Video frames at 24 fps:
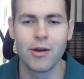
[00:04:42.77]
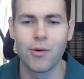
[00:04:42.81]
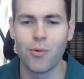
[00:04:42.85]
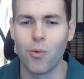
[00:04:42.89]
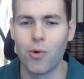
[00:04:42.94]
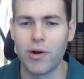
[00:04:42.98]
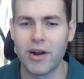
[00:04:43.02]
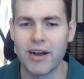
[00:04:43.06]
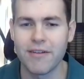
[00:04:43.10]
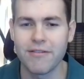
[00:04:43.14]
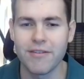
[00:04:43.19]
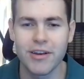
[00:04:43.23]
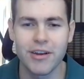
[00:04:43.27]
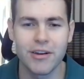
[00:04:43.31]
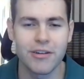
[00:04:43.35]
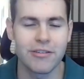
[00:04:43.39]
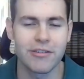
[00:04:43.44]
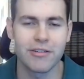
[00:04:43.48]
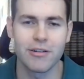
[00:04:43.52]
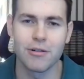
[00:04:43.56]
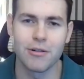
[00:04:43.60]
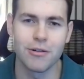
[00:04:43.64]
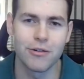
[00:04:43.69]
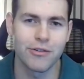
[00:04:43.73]
whatever your
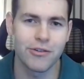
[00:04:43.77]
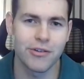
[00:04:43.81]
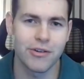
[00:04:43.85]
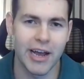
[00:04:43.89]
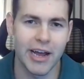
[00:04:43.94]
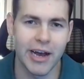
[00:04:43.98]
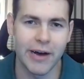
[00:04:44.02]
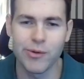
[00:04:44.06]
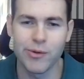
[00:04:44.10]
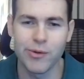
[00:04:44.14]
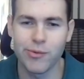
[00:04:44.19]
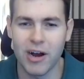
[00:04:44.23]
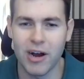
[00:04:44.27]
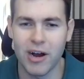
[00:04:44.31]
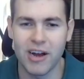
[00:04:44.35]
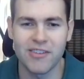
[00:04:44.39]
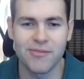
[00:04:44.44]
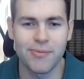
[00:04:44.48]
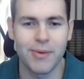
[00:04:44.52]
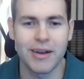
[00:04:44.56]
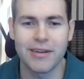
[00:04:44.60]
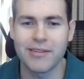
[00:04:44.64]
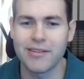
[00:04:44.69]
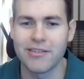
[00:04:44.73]
solution helps
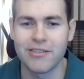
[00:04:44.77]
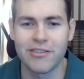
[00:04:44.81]
prospects